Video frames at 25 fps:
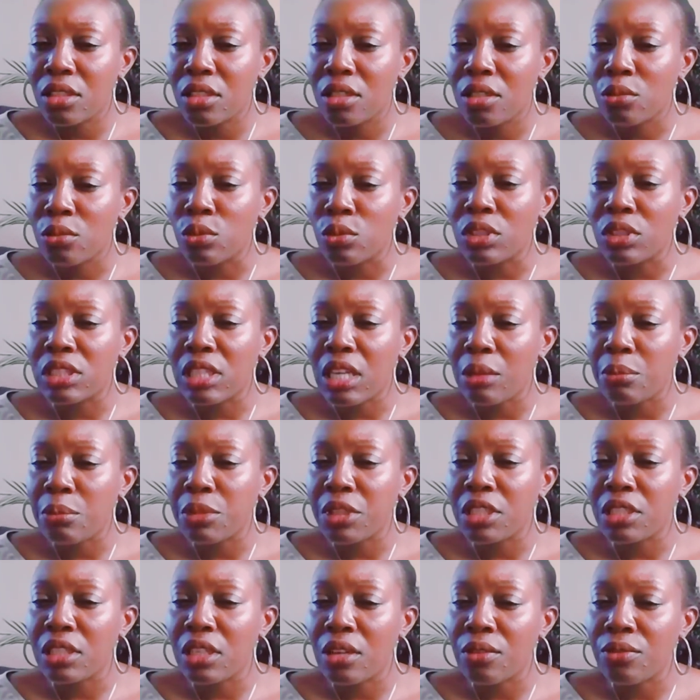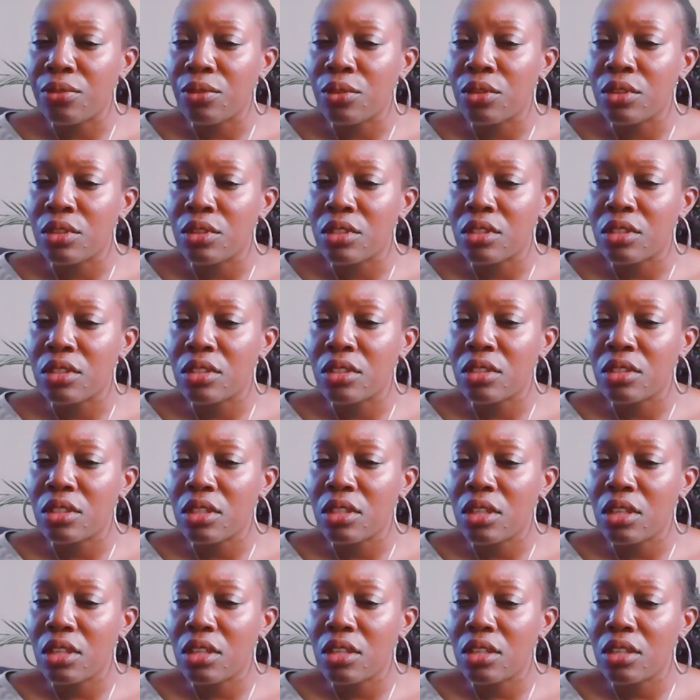would that be enough? Or is it?
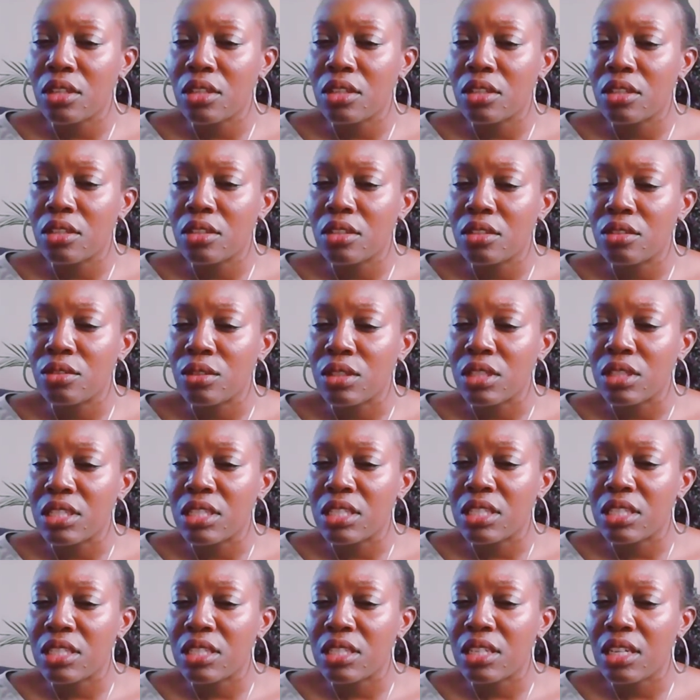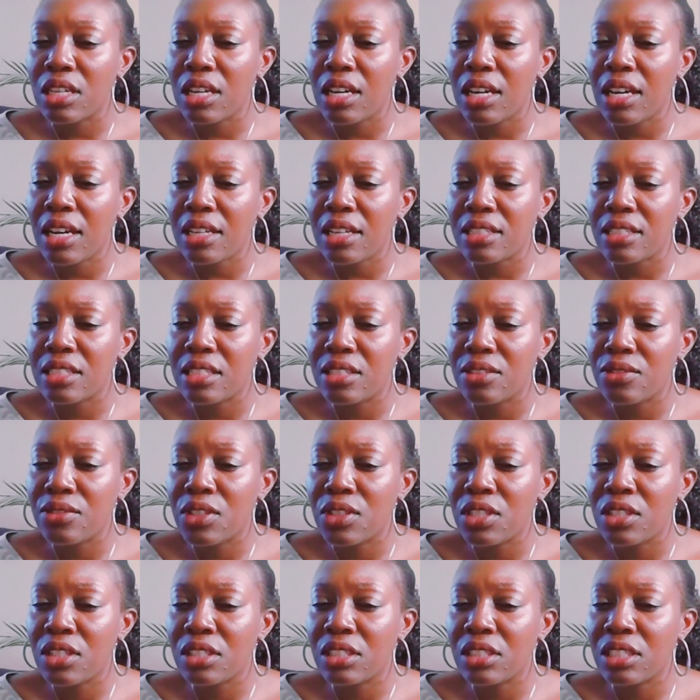or is it
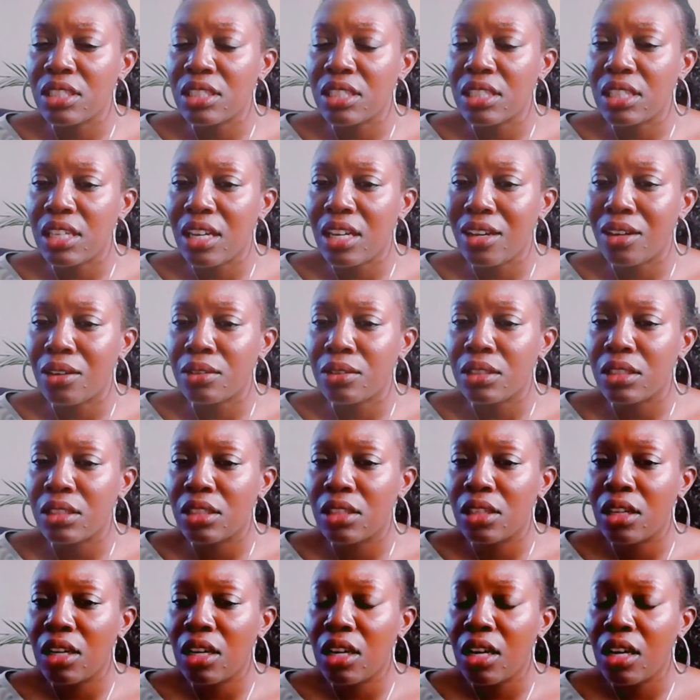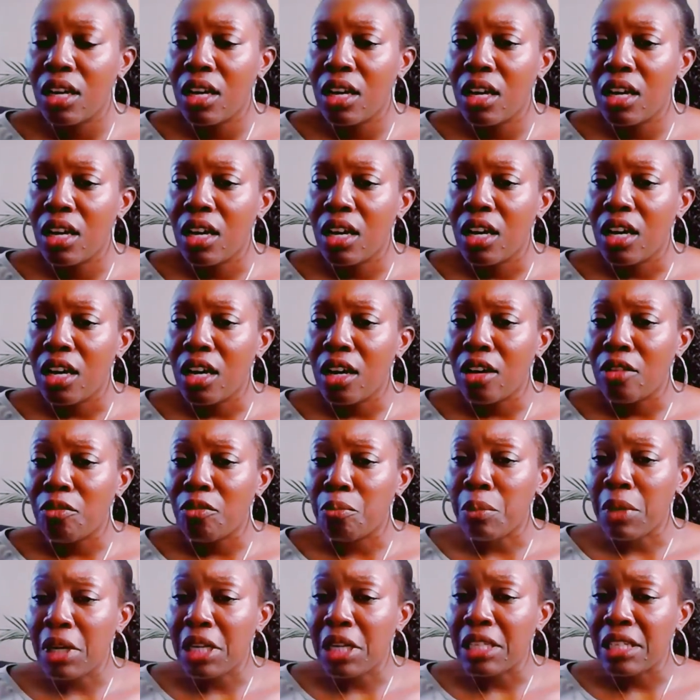activity on the account of
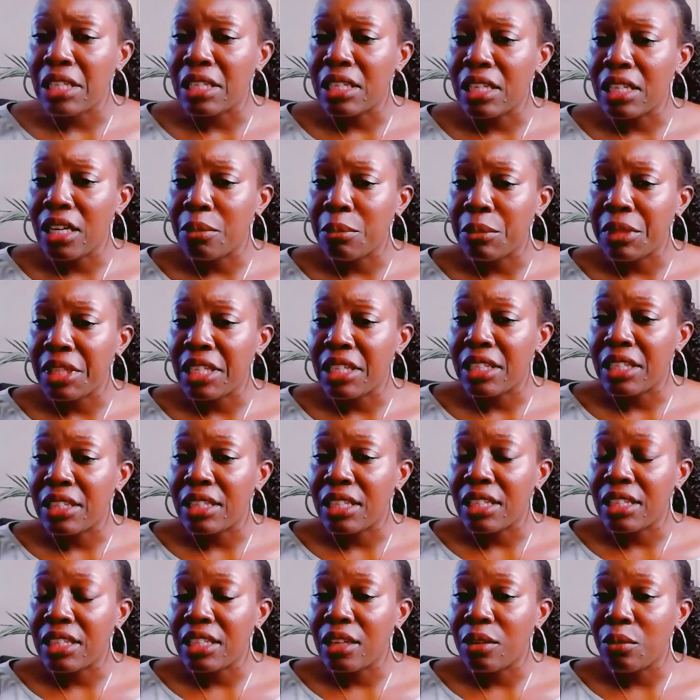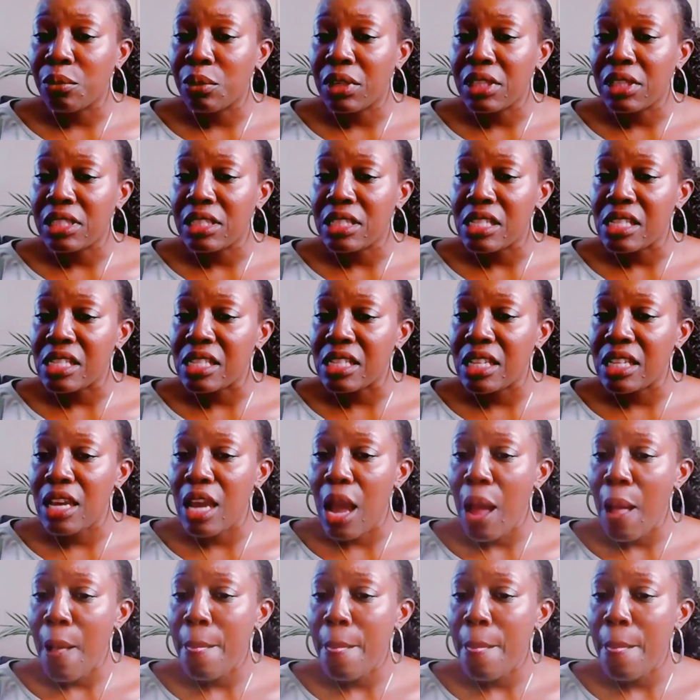money coming in that they want to see?